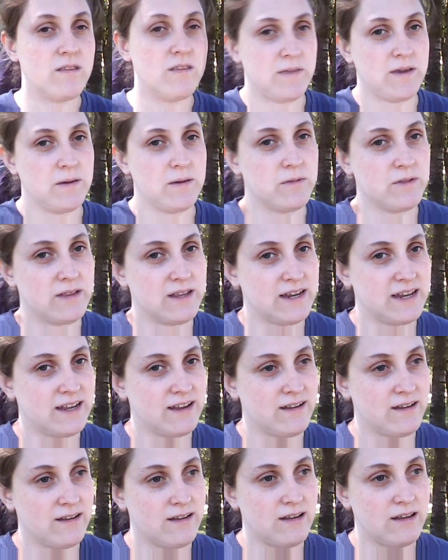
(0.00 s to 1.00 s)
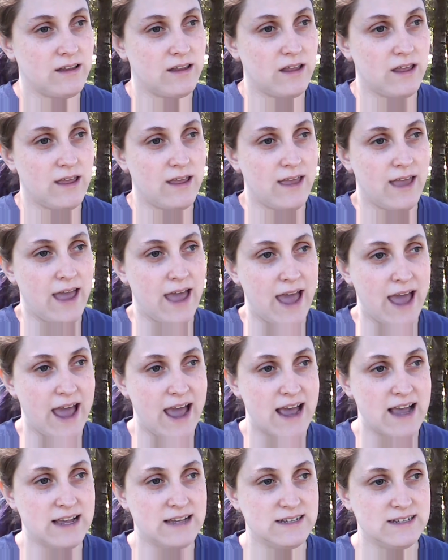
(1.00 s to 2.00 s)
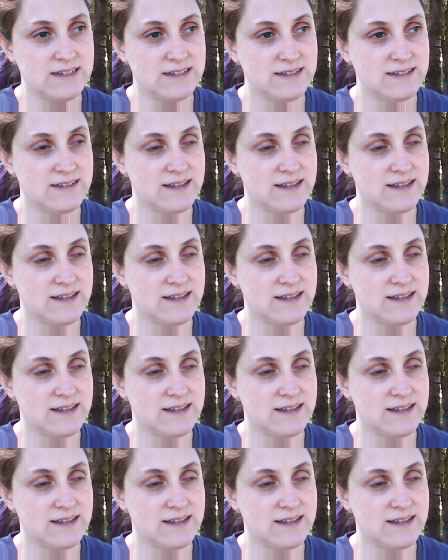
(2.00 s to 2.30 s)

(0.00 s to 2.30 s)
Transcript: people in it has